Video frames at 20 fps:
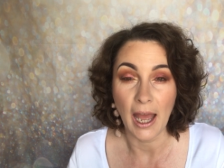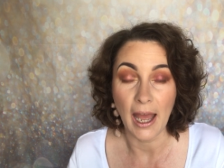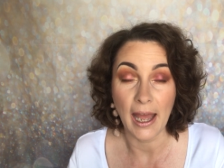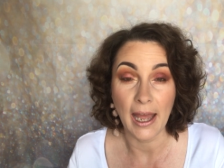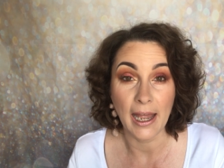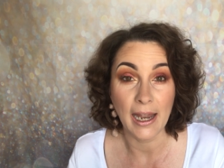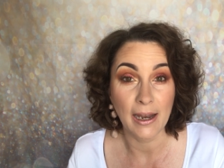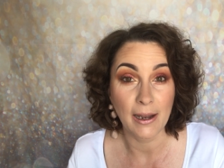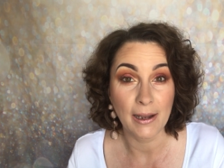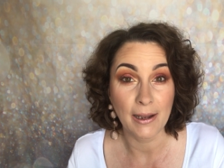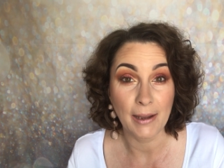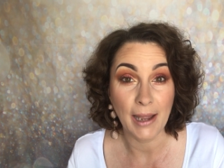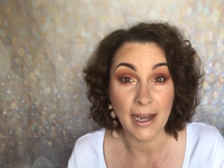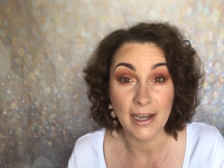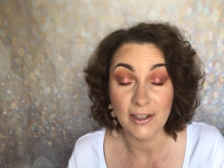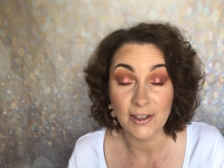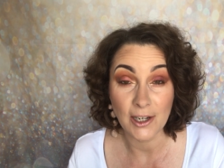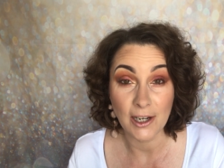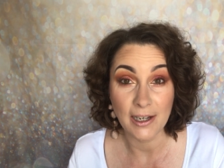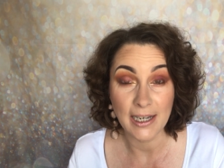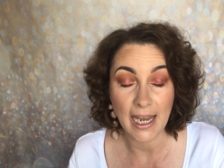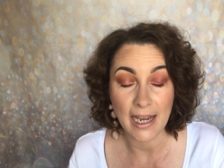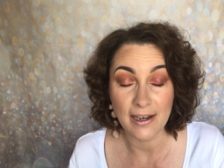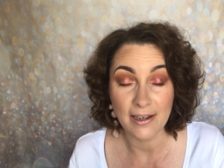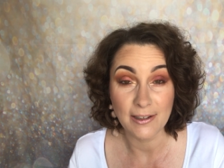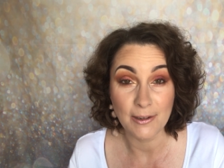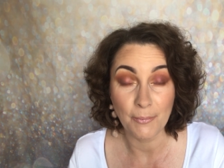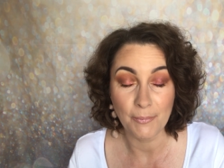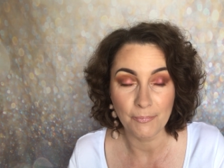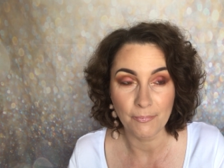Uh, until yet
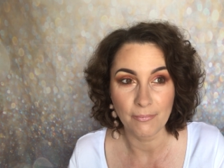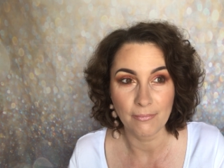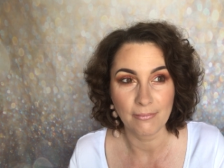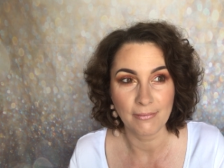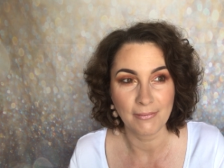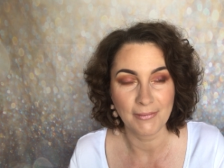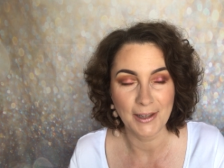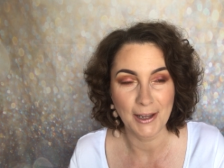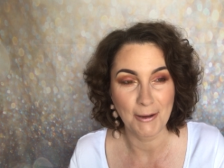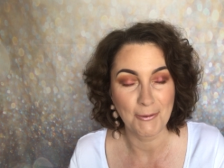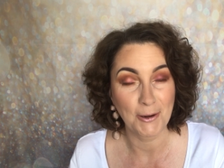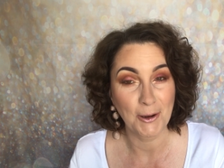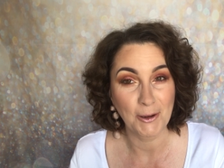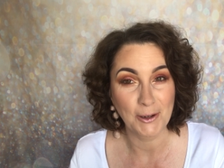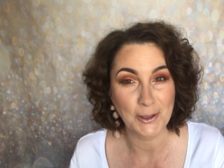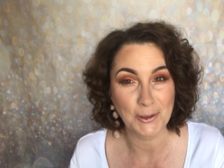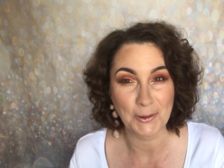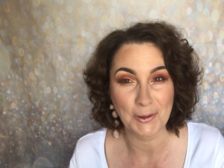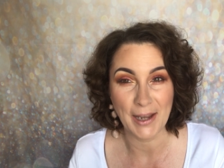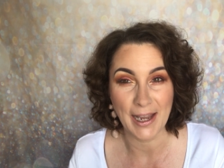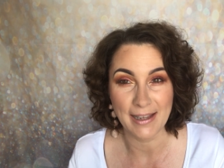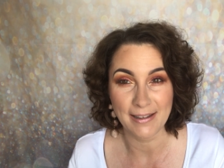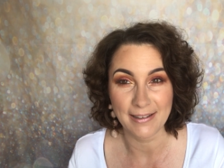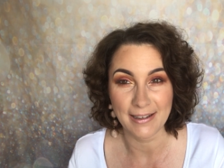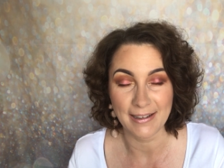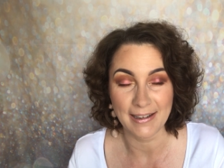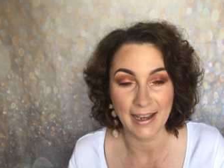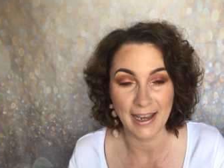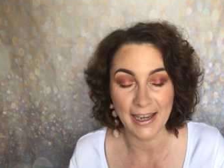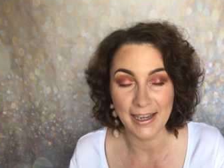to, no, not until
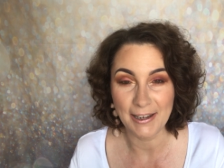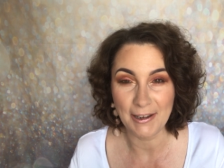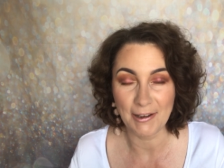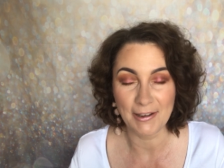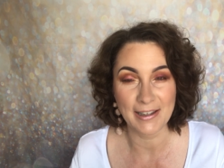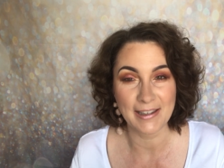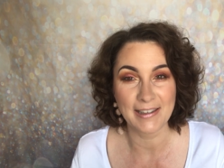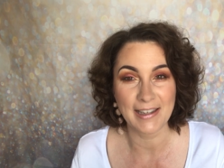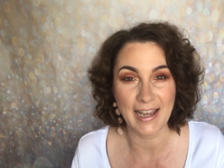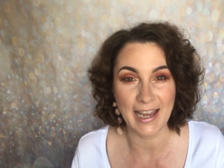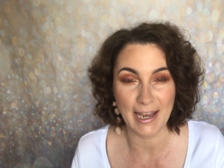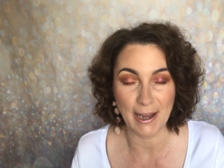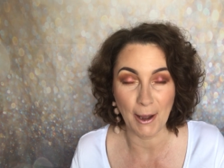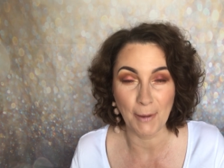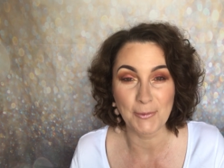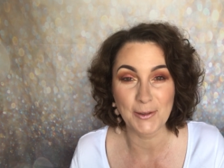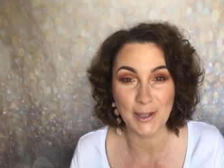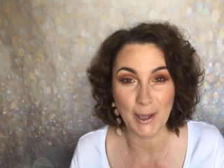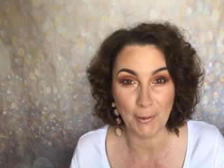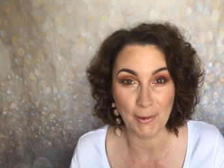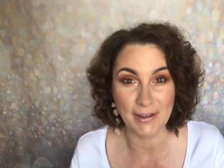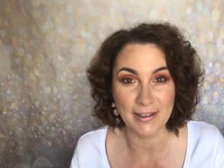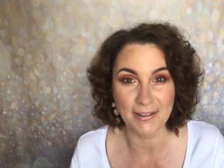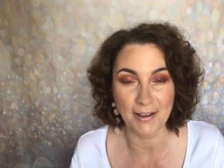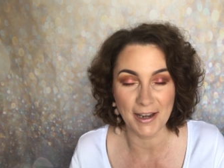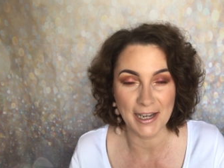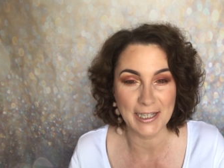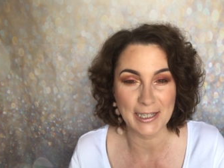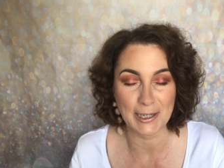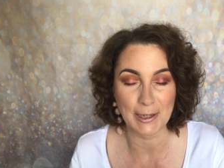yesterday. You can see I'm so
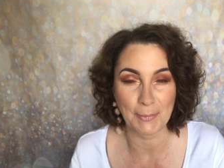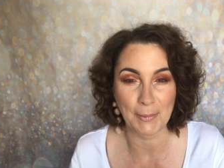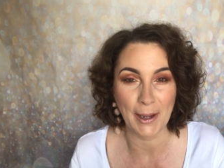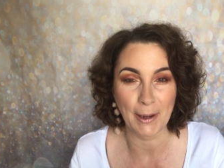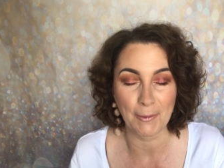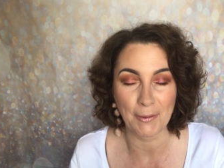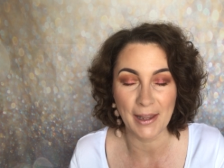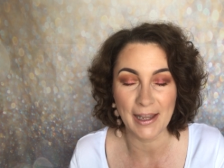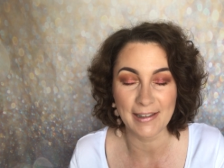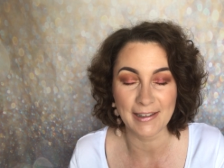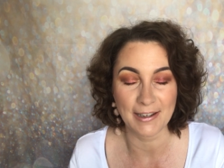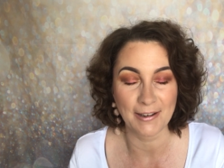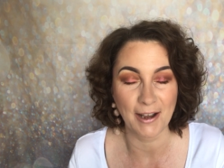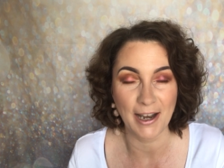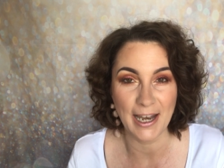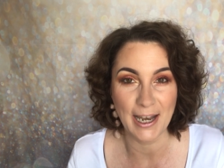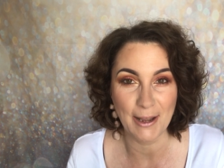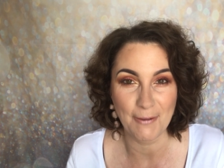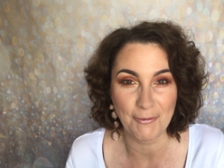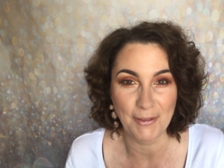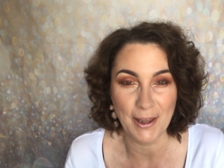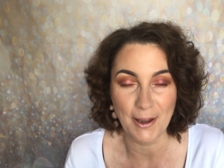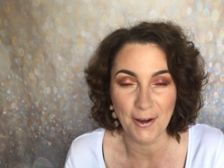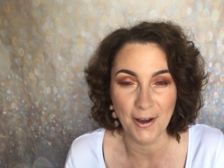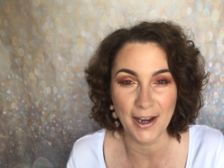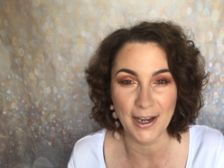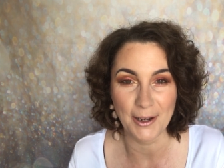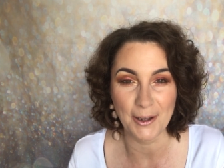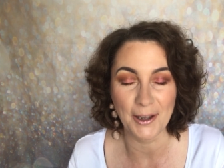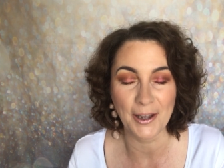excited about this and I love the
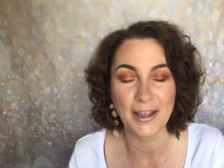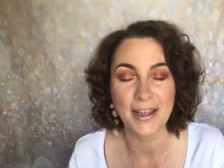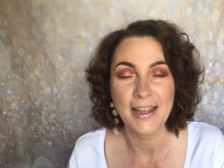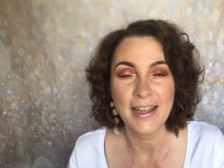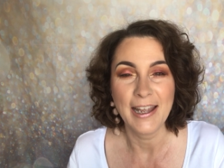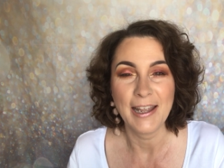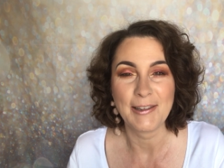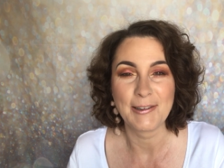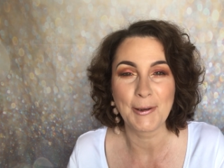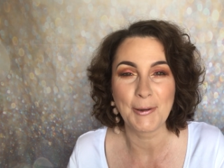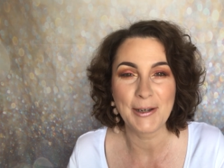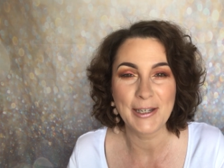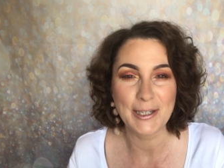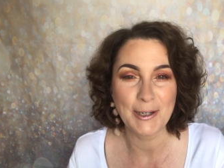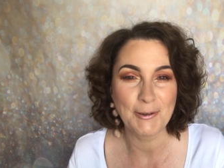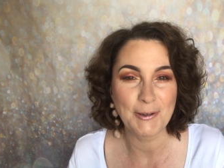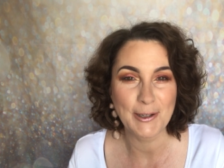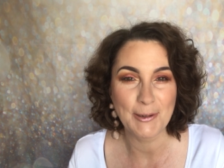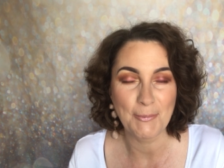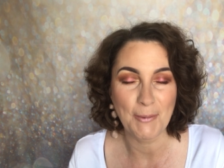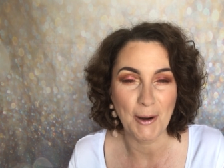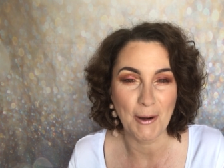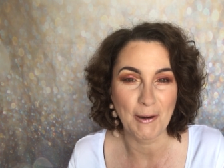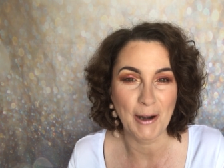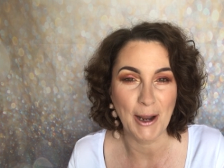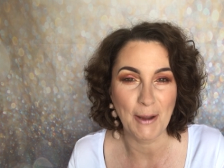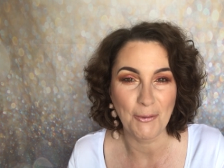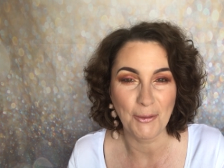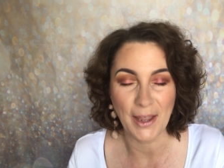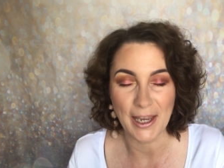eye look. So until
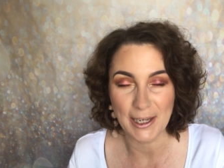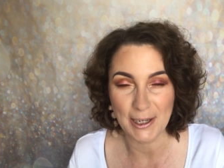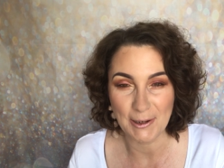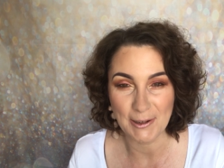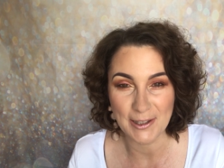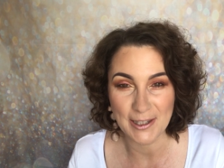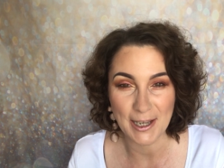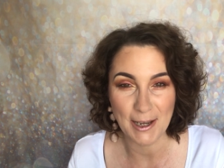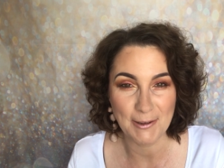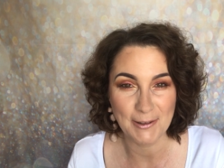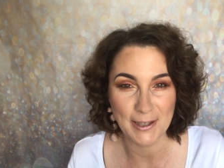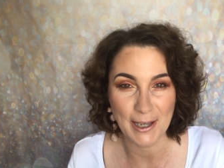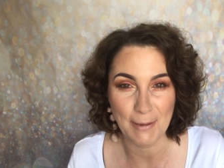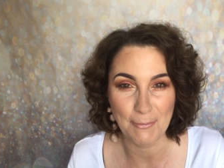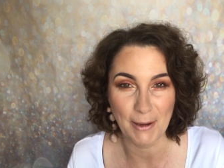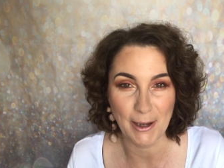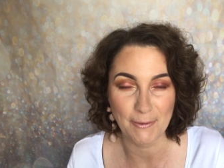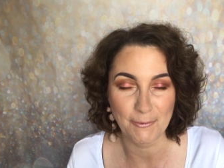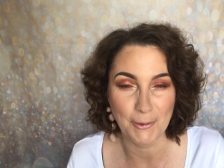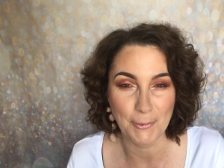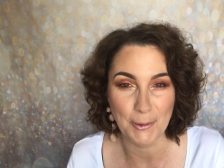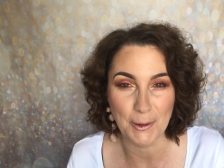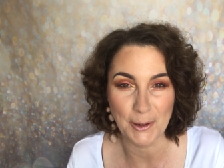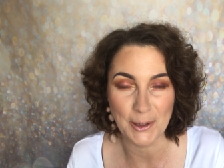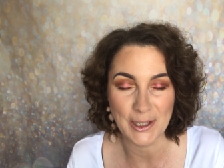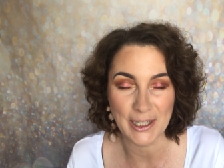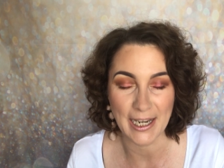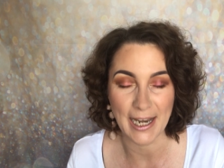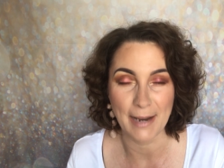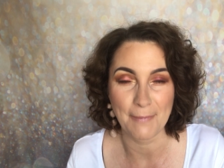tomorrow, thank you so, so much for
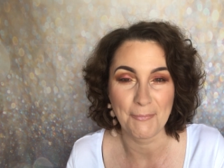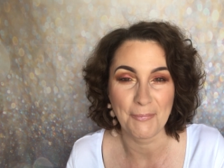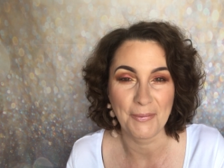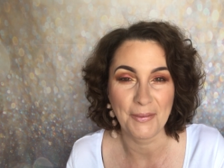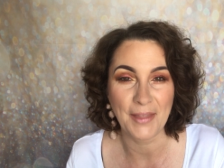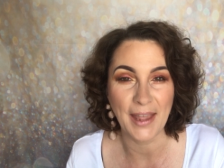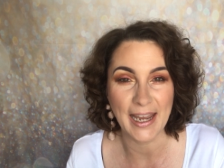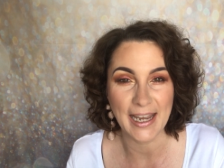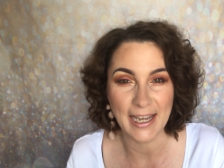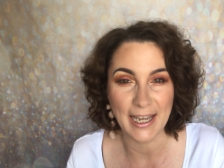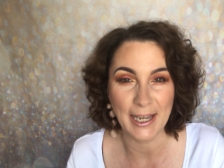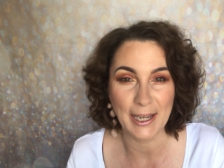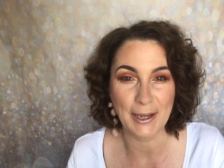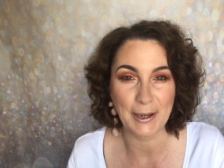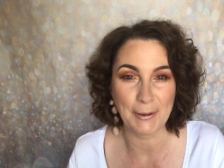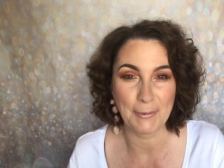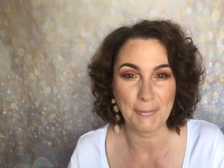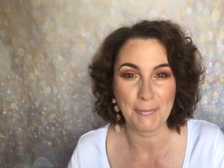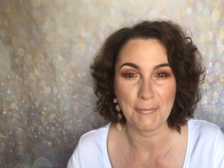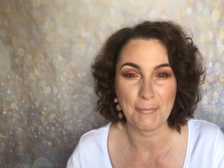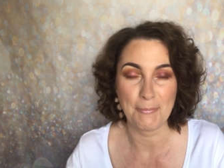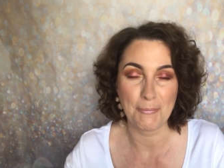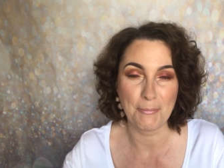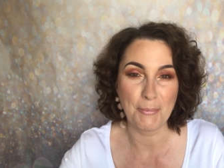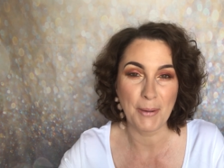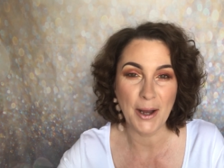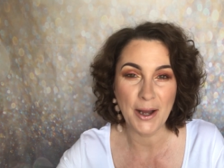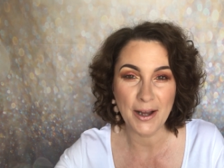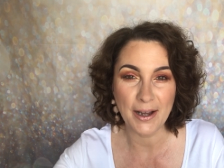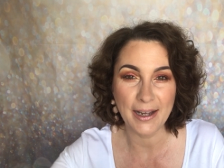watching. Thank you.
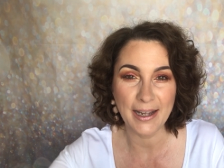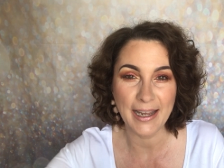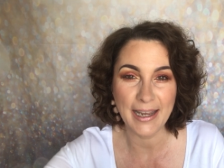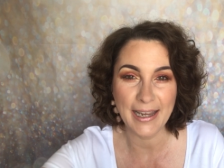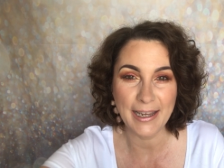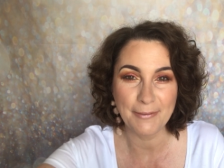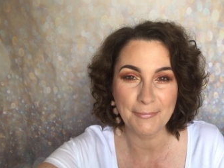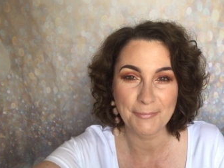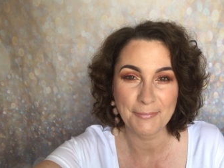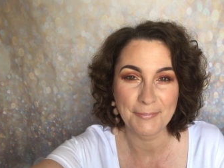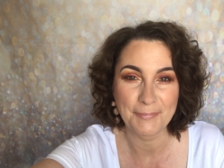Bye.